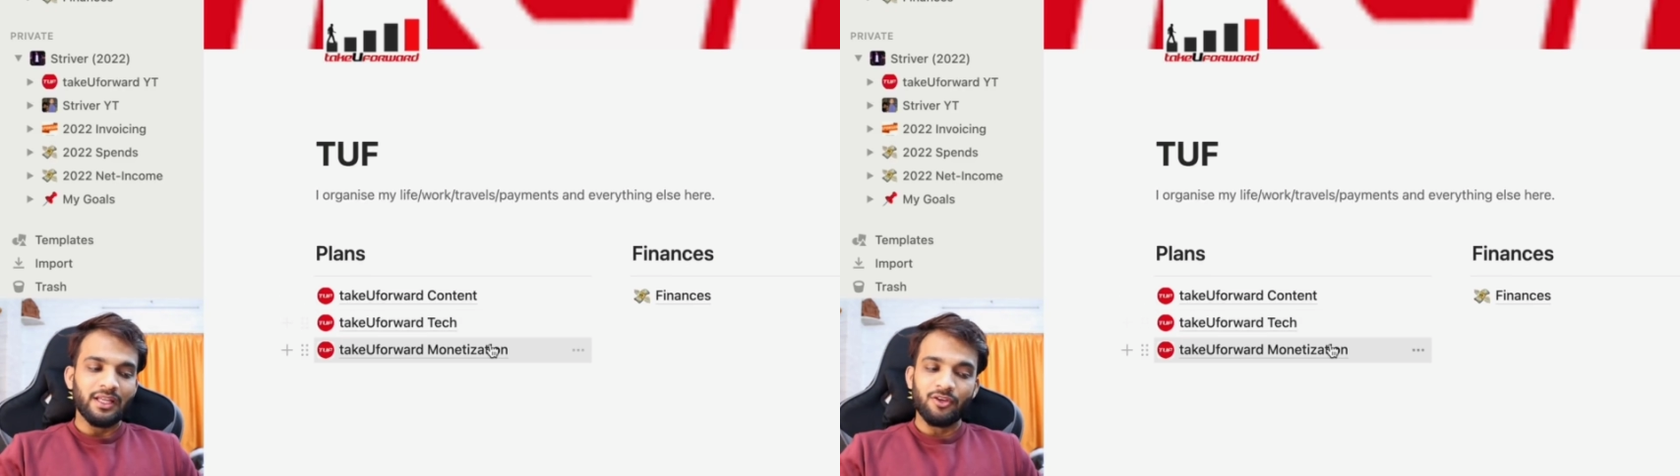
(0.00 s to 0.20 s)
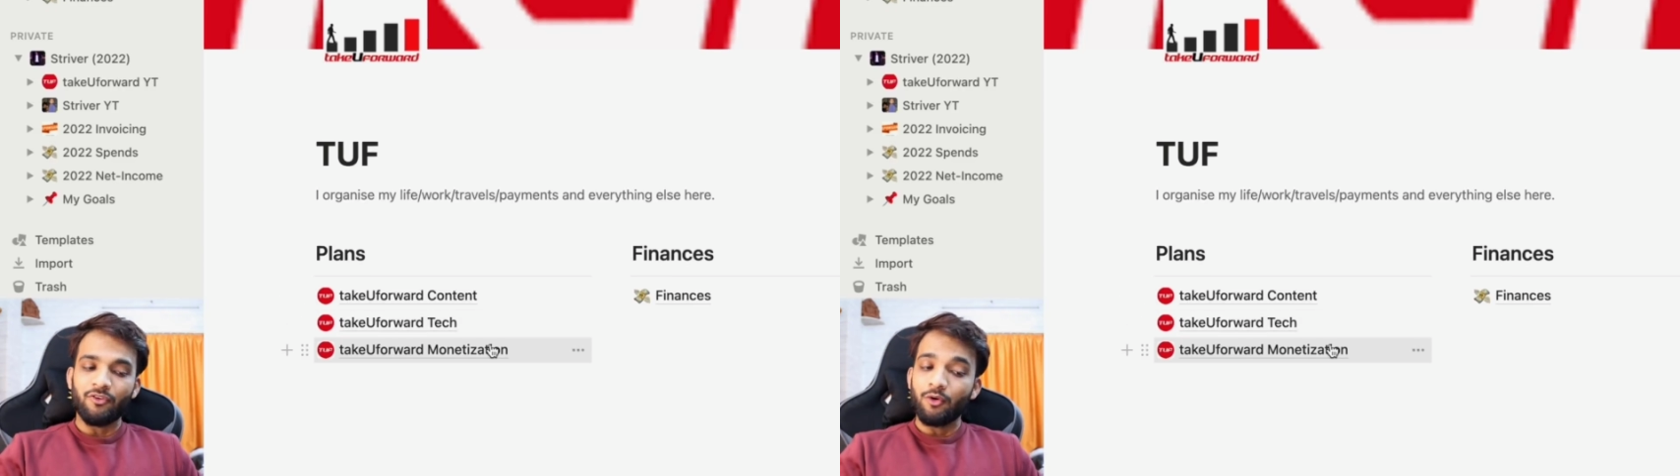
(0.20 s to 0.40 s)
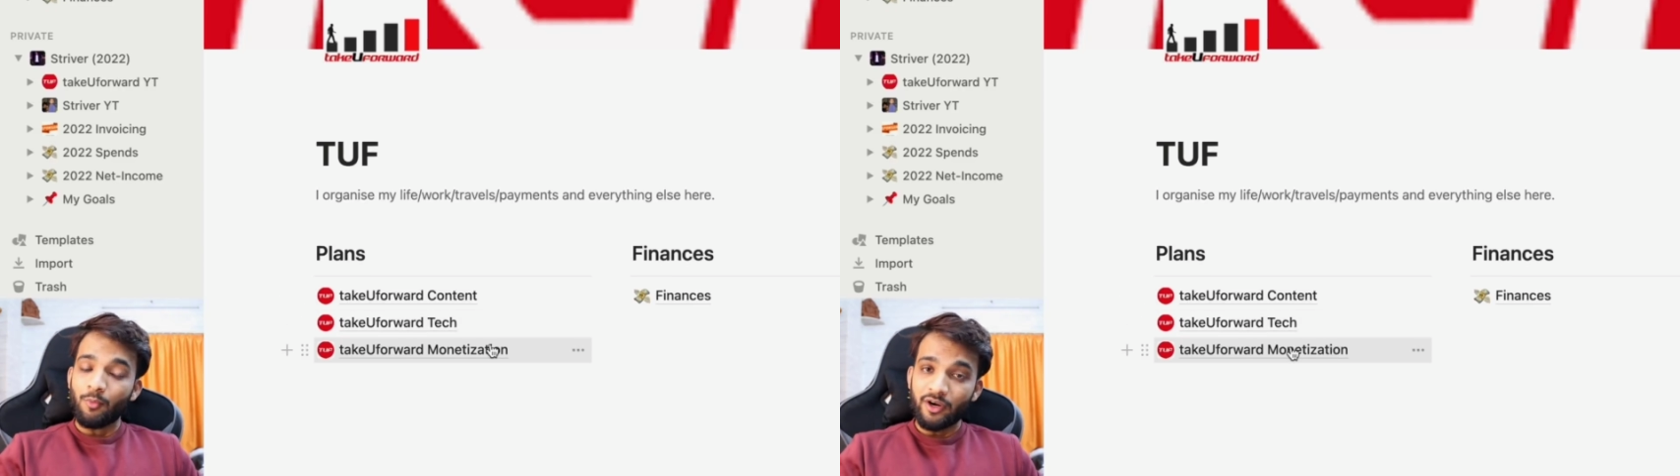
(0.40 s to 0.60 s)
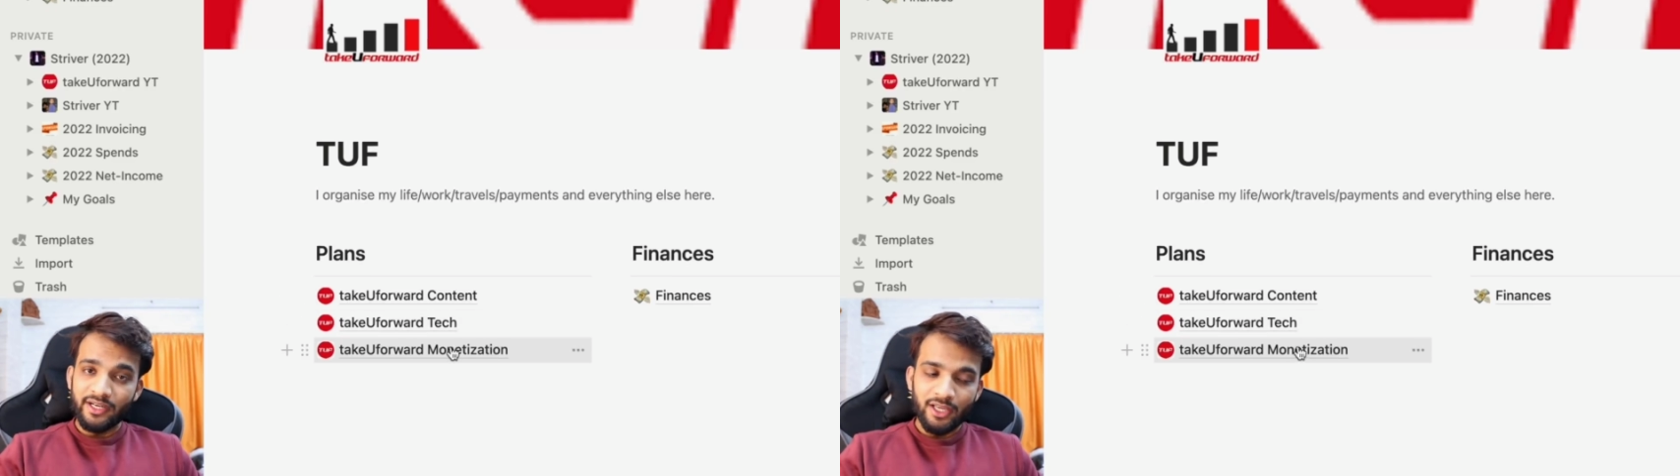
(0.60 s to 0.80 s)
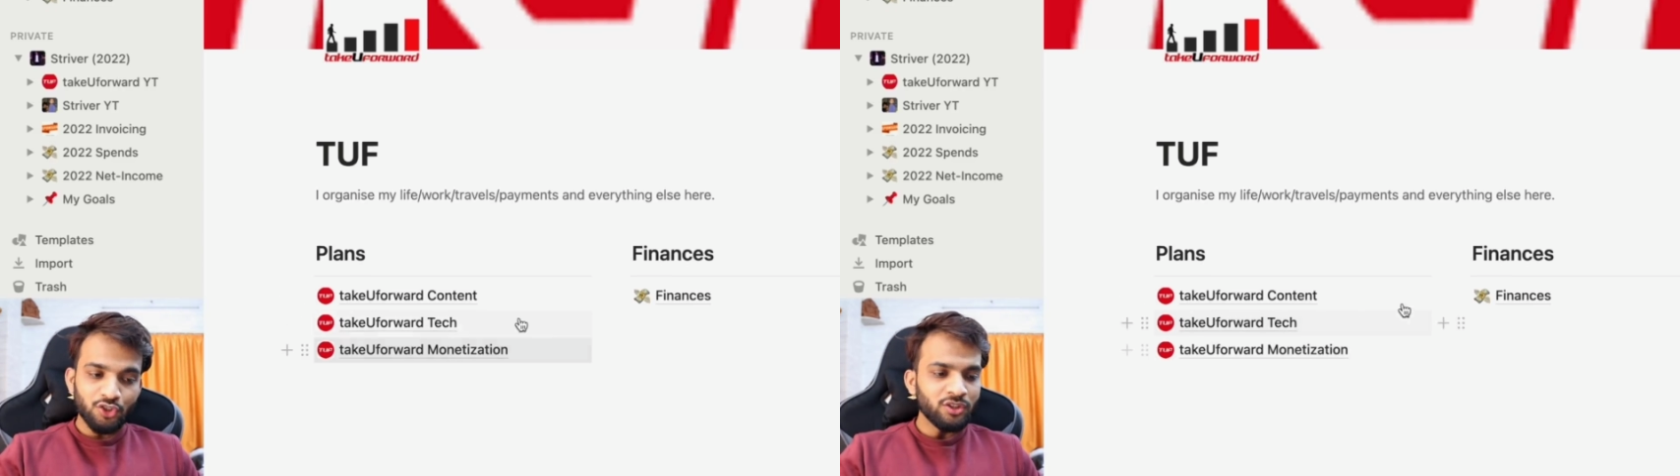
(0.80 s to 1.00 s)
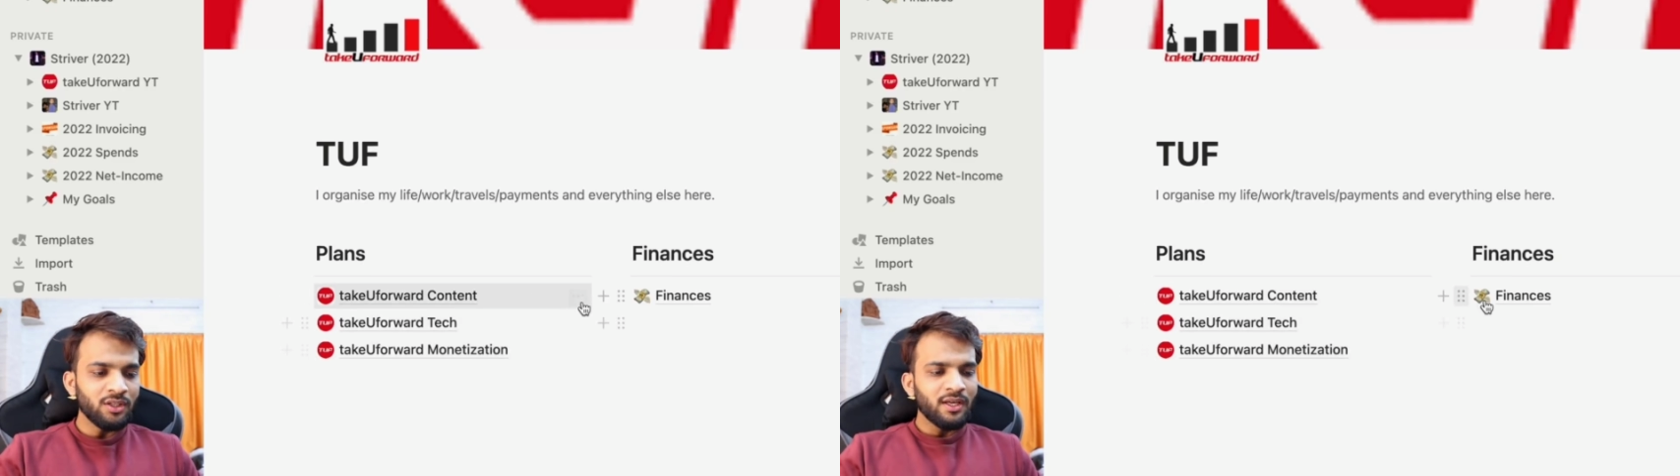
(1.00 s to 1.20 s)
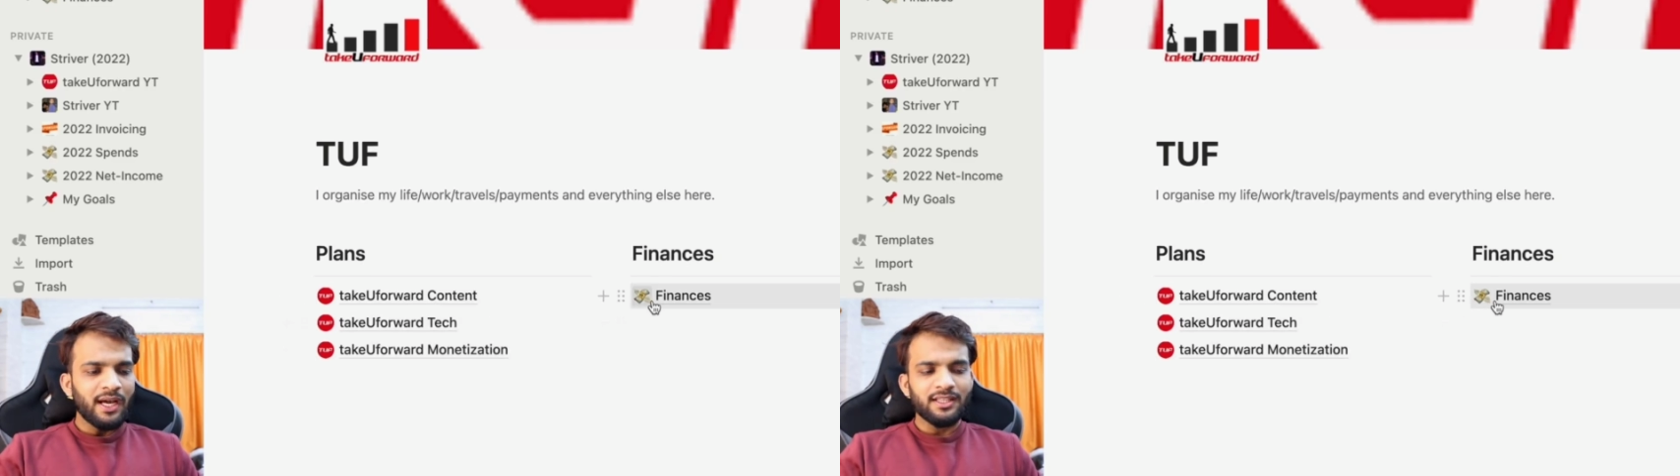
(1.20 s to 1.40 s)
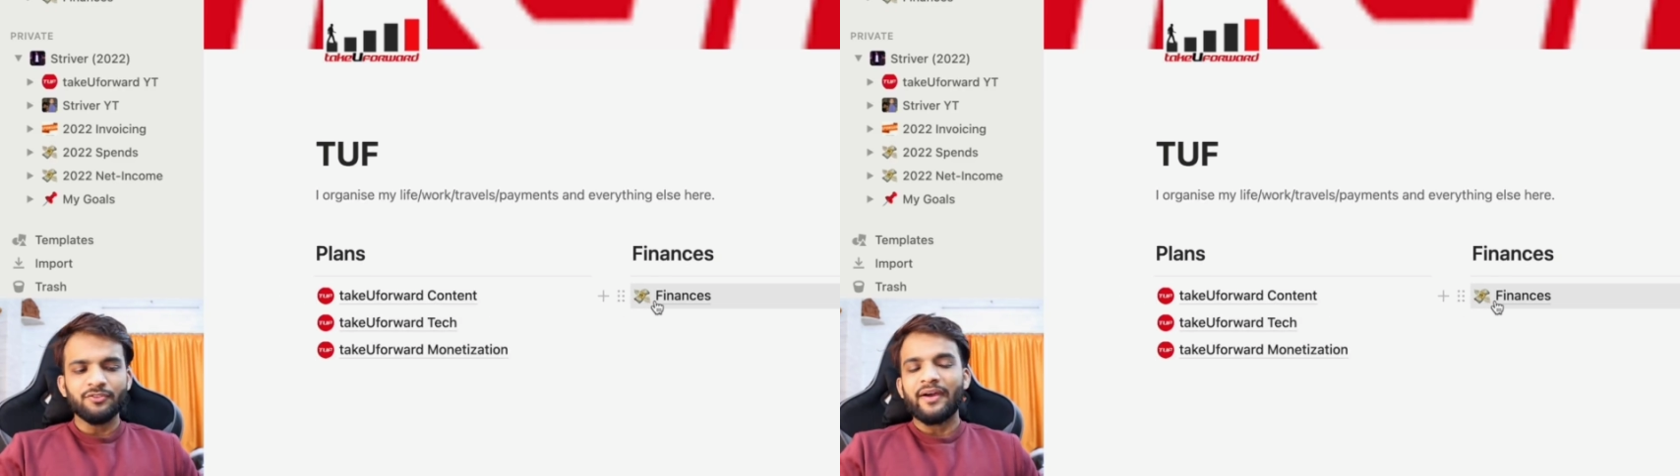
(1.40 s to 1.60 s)
the Take You Forward monetization,
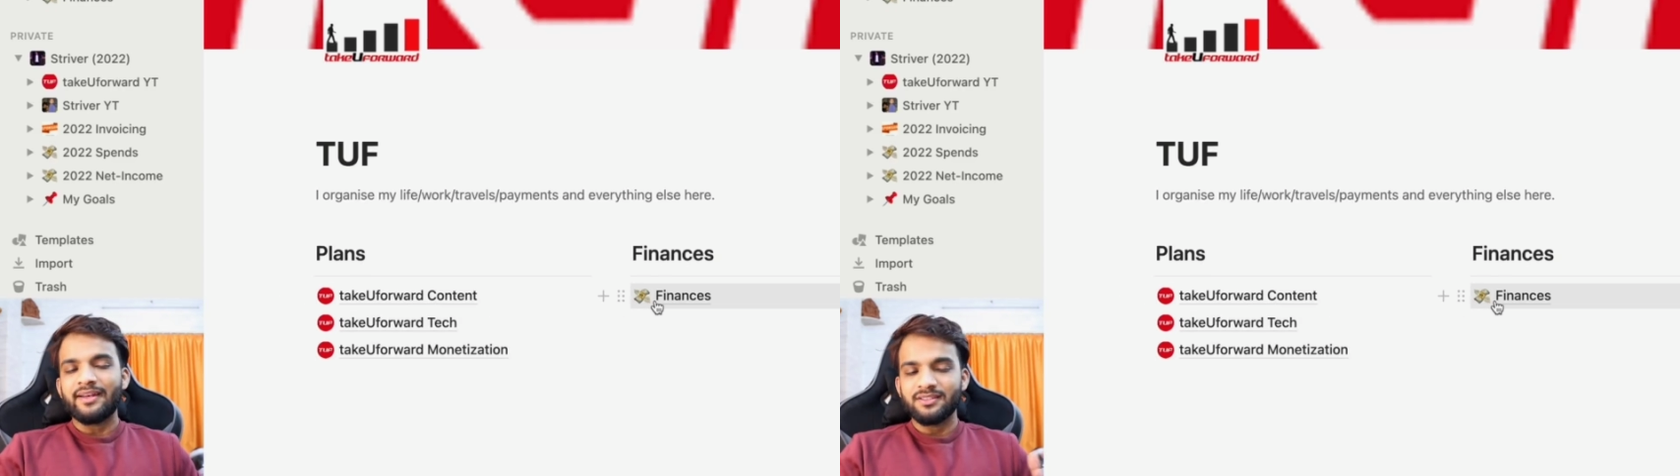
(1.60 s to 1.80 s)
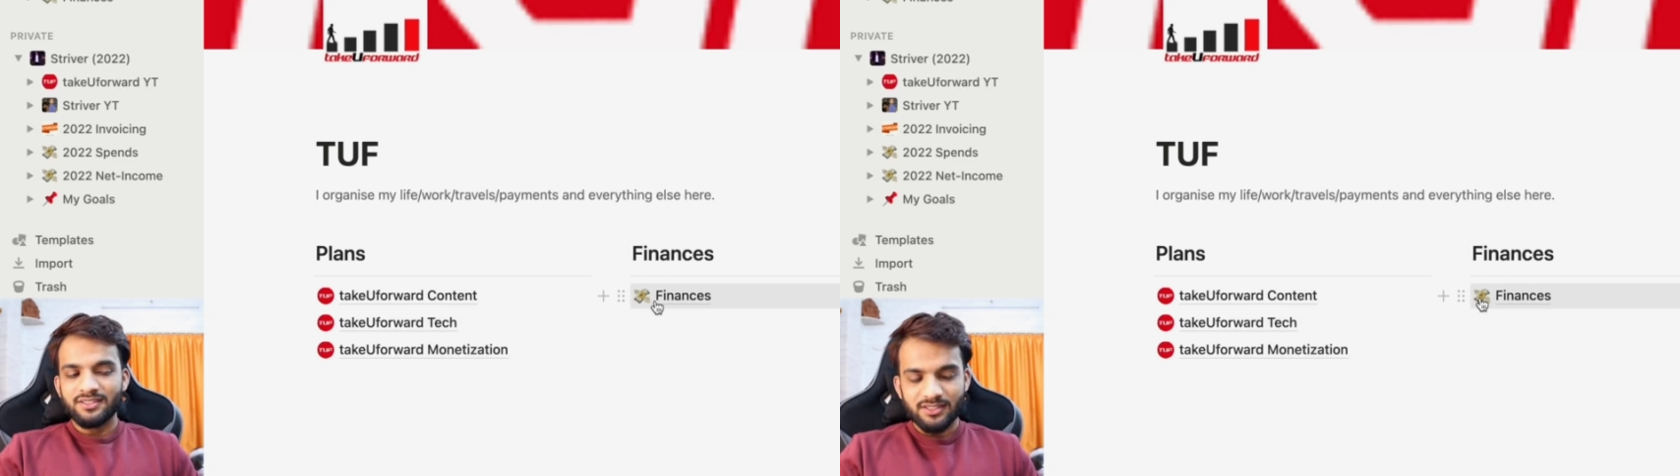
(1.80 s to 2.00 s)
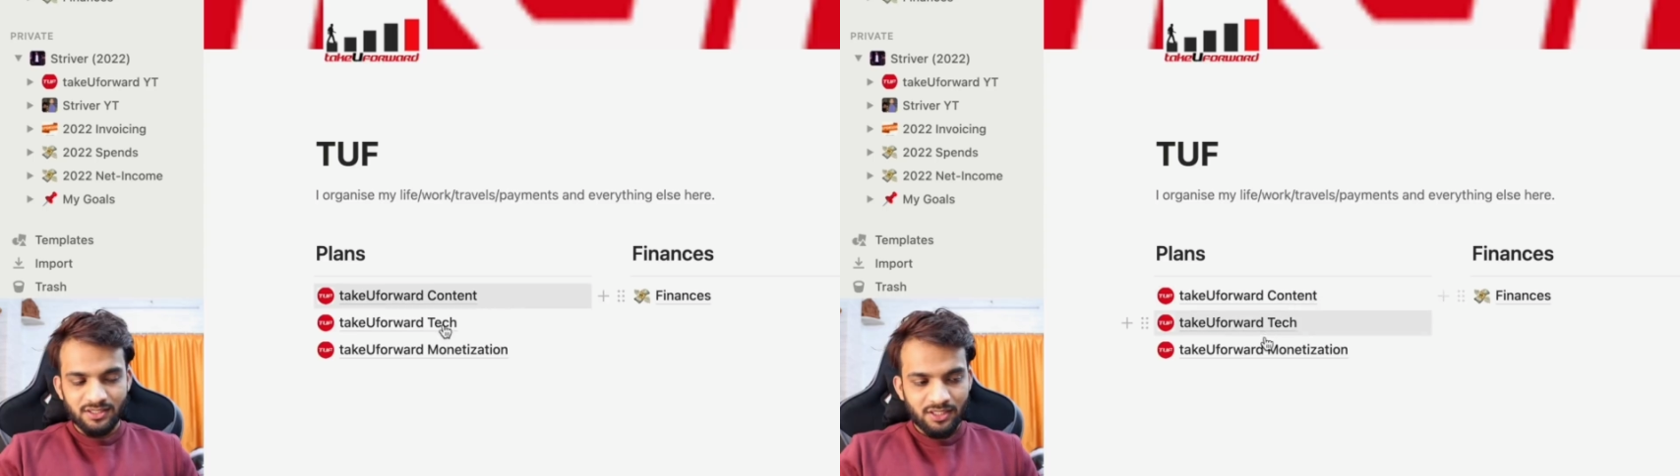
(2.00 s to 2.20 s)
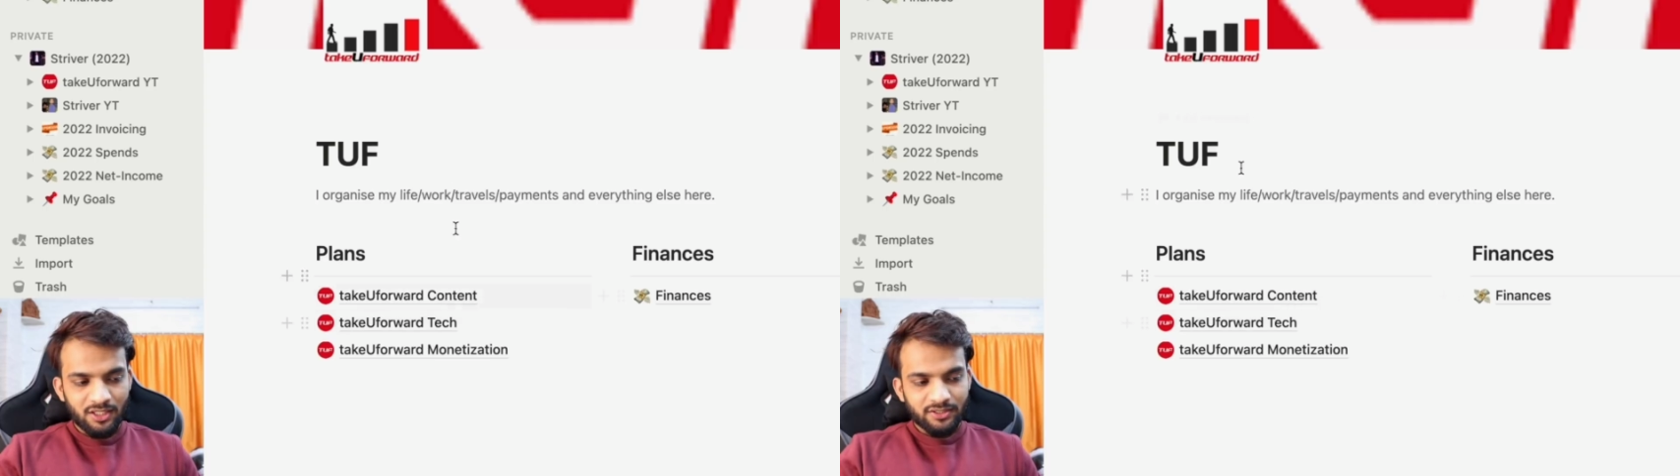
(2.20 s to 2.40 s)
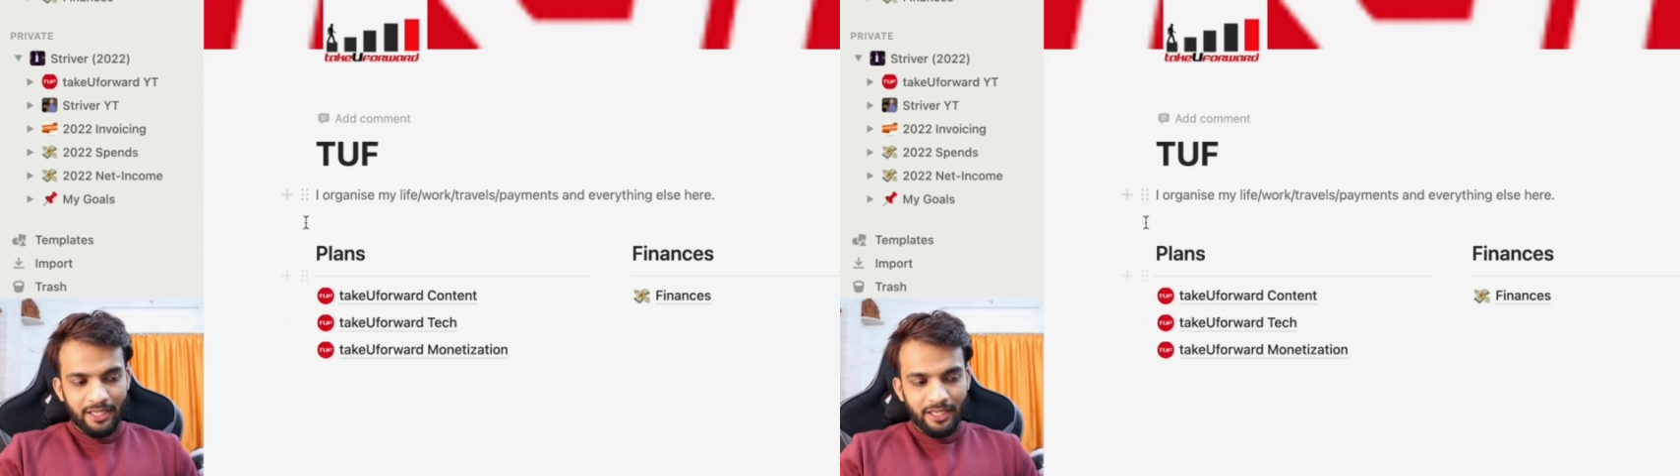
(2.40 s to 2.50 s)
and the finances.